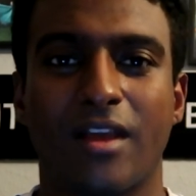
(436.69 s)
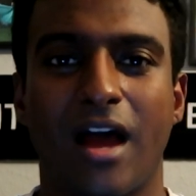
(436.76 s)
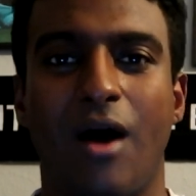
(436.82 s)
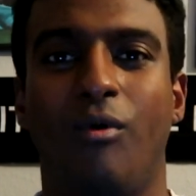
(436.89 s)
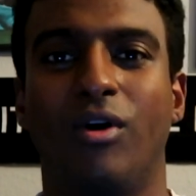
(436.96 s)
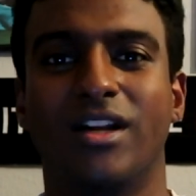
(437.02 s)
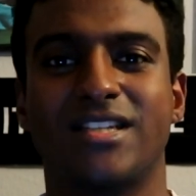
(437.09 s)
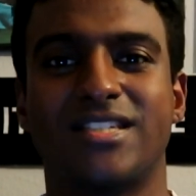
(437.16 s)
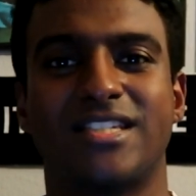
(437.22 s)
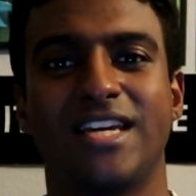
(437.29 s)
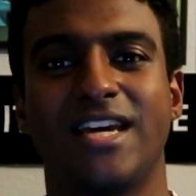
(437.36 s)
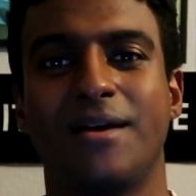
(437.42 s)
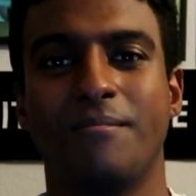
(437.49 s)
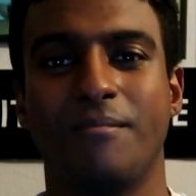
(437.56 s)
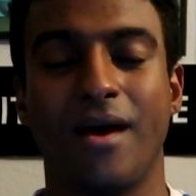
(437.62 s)
I want to
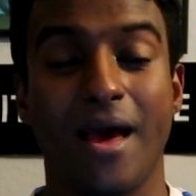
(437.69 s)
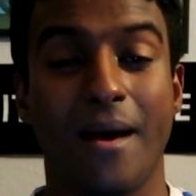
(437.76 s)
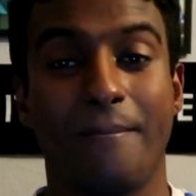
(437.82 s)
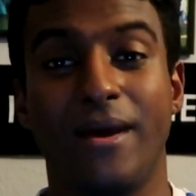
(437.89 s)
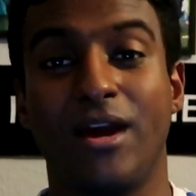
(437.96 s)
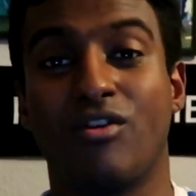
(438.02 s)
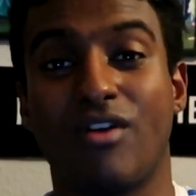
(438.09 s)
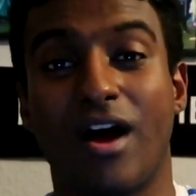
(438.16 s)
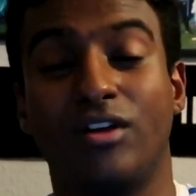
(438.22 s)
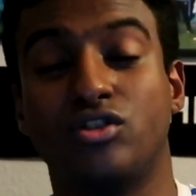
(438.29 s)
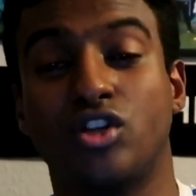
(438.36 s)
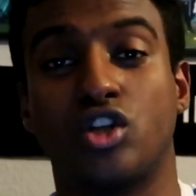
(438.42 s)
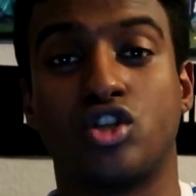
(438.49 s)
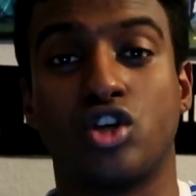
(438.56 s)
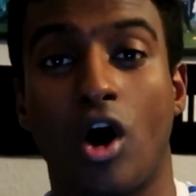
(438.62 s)
see him be around
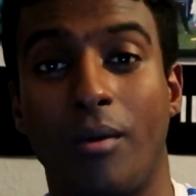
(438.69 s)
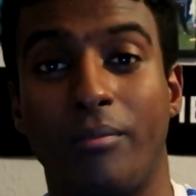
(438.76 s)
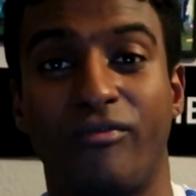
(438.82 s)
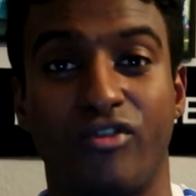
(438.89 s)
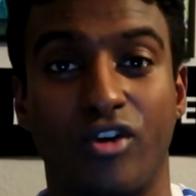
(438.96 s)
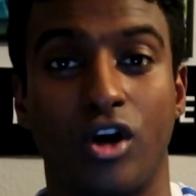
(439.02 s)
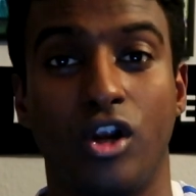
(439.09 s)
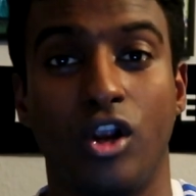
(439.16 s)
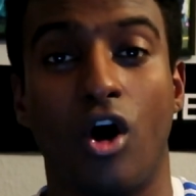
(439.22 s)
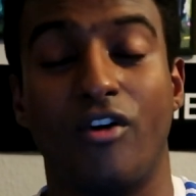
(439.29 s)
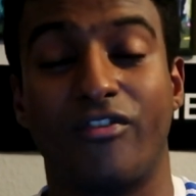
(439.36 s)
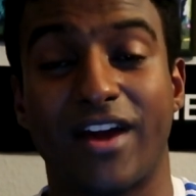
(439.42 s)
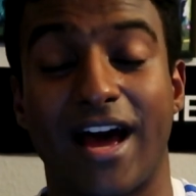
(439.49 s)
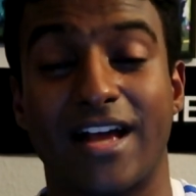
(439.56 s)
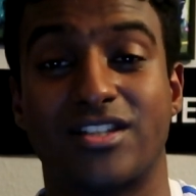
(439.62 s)
the top for a lot
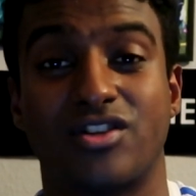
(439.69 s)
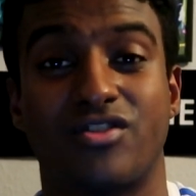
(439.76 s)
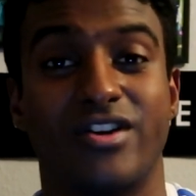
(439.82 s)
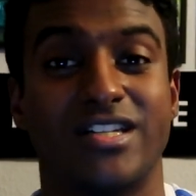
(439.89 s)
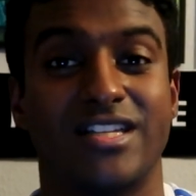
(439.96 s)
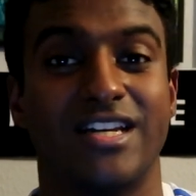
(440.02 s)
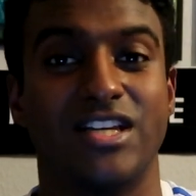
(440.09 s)
of categories,